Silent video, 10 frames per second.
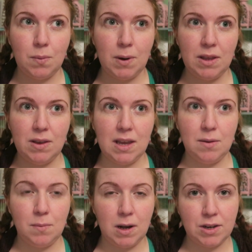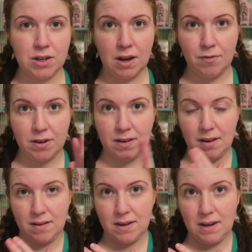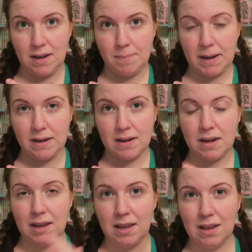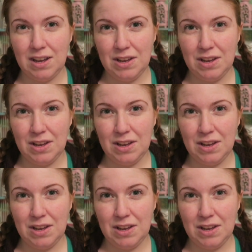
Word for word: where you can watch every season independently.